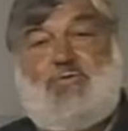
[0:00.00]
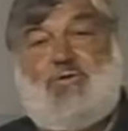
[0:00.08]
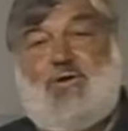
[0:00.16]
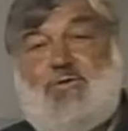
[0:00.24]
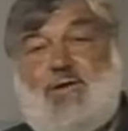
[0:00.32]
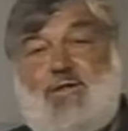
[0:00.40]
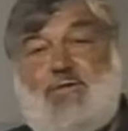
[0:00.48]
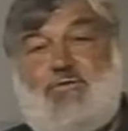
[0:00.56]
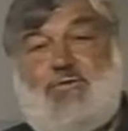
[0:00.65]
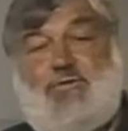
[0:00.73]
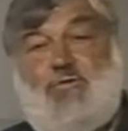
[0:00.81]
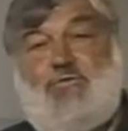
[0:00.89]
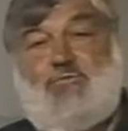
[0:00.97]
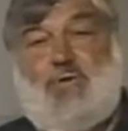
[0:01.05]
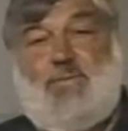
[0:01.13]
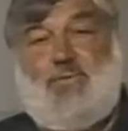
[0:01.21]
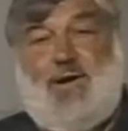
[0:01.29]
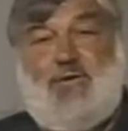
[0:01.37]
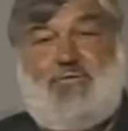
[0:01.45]
the material to those
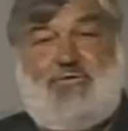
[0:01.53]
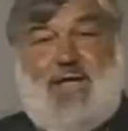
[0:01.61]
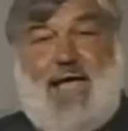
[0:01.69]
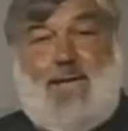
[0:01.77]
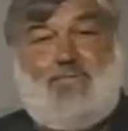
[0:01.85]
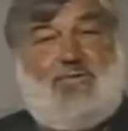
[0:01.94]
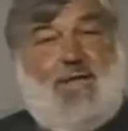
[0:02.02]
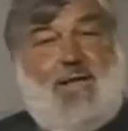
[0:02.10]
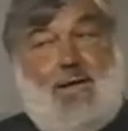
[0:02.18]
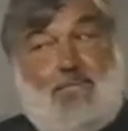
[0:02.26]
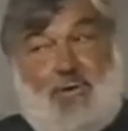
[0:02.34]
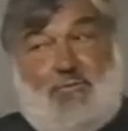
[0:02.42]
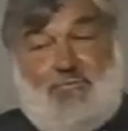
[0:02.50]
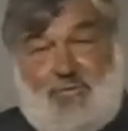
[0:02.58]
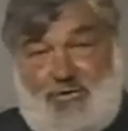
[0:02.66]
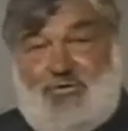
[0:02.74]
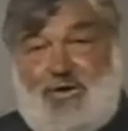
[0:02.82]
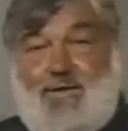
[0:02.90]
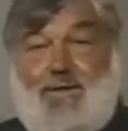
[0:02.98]
repair shops, but
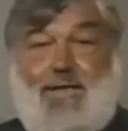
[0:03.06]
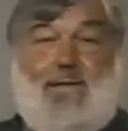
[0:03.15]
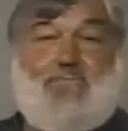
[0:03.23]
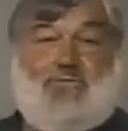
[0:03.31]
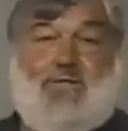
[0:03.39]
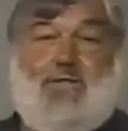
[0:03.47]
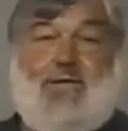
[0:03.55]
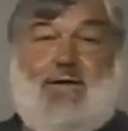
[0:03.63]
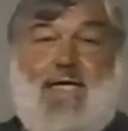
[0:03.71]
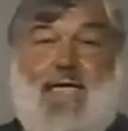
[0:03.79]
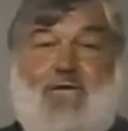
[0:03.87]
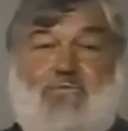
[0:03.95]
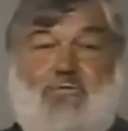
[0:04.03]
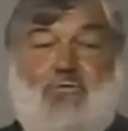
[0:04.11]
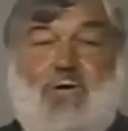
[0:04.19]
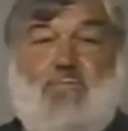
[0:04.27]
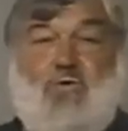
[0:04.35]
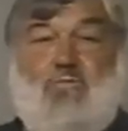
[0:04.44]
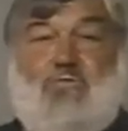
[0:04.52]
physically I'm still going to have
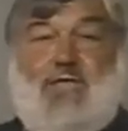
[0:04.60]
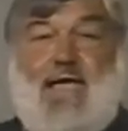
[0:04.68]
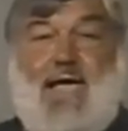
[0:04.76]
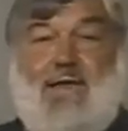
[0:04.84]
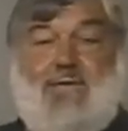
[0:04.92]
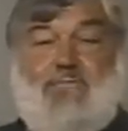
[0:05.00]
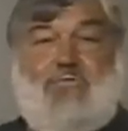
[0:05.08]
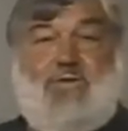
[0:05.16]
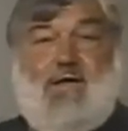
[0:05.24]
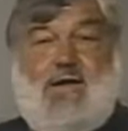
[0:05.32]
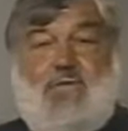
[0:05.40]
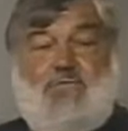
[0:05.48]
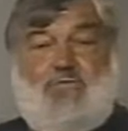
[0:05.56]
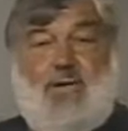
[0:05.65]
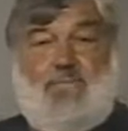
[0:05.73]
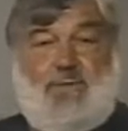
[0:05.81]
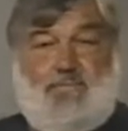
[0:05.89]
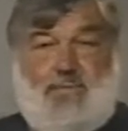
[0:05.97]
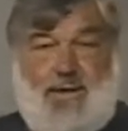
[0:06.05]
to remove the items
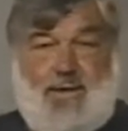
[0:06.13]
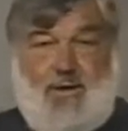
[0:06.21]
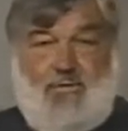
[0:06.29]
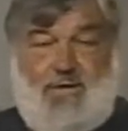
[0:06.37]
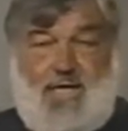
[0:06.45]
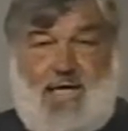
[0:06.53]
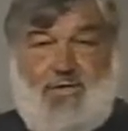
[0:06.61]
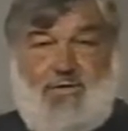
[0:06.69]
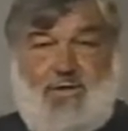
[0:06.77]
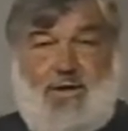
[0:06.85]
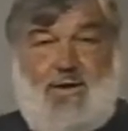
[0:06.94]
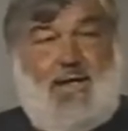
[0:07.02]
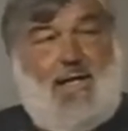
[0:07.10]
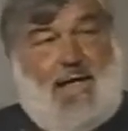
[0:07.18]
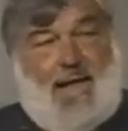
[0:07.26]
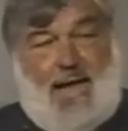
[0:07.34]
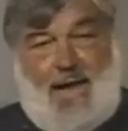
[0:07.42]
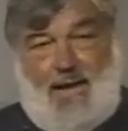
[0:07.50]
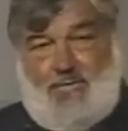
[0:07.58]
from the bin location
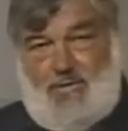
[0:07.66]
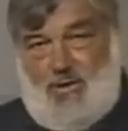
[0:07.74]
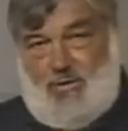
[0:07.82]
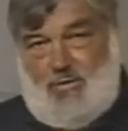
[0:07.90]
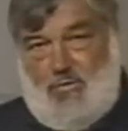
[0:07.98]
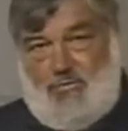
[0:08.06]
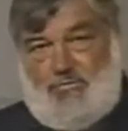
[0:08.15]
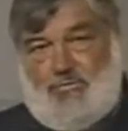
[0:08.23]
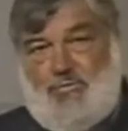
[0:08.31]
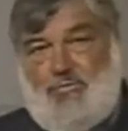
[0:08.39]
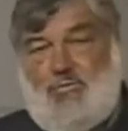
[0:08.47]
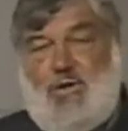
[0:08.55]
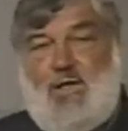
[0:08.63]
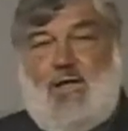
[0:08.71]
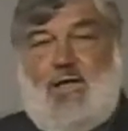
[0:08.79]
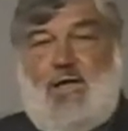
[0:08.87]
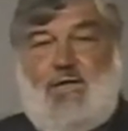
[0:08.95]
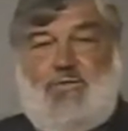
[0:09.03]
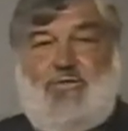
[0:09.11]
and go through
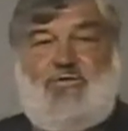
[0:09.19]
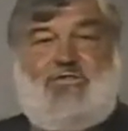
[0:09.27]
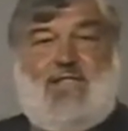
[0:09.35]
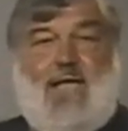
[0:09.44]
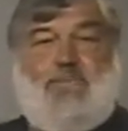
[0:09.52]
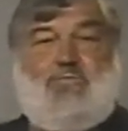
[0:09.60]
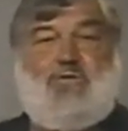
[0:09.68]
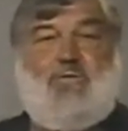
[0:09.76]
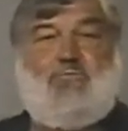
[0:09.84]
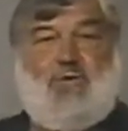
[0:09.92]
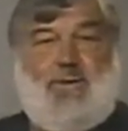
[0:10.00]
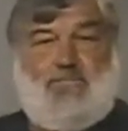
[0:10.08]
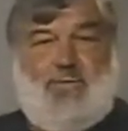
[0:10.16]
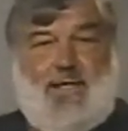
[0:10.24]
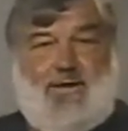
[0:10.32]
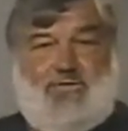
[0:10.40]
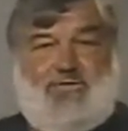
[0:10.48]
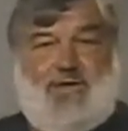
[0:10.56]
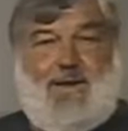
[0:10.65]
the steps of
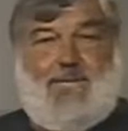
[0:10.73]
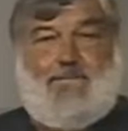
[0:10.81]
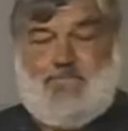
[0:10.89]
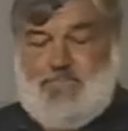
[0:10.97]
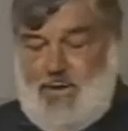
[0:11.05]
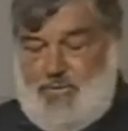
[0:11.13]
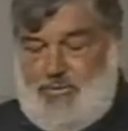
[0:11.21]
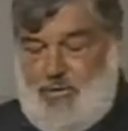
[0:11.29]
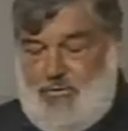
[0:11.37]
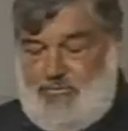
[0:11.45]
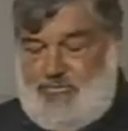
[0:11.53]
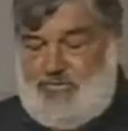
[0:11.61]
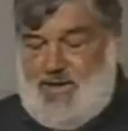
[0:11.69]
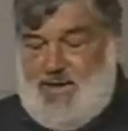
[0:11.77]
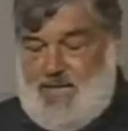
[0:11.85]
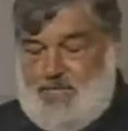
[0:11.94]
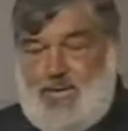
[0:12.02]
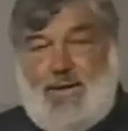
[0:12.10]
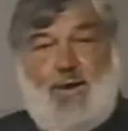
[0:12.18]
replenishing those
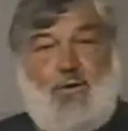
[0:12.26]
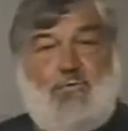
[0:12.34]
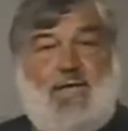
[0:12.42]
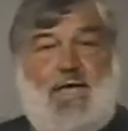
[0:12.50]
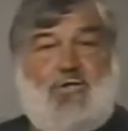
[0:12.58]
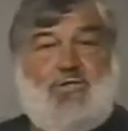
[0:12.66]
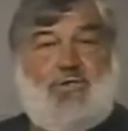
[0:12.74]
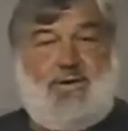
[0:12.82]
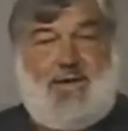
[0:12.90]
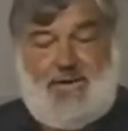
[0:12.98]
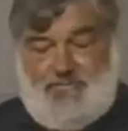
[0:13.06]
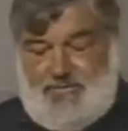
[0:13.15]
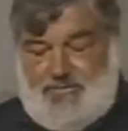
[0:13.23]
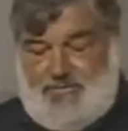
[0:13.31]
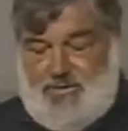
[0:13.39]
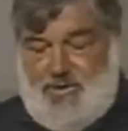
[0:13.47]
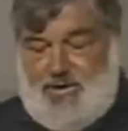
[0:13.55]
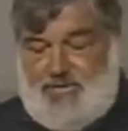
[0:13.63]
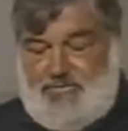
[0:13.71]
bin location
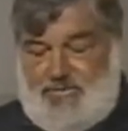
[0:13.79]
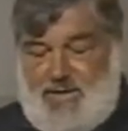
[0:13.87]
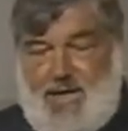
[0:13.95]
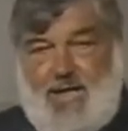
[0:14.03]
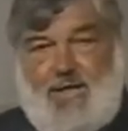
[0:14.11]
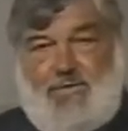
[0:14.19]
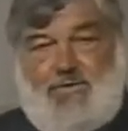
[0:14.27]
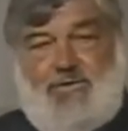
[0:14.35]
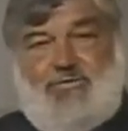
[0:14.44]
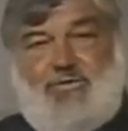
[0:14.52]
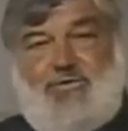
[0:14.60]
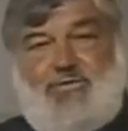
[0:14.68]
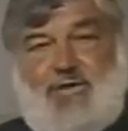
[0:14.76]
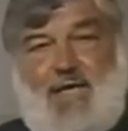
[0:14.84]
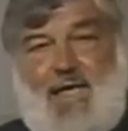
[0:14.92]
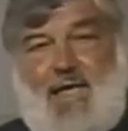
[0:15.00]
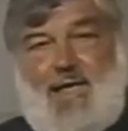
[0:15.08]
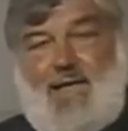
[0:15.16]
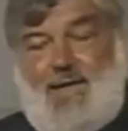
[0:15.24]
inventories. This is
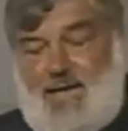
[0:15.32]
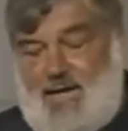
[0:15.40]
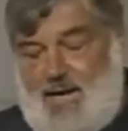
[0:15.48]
a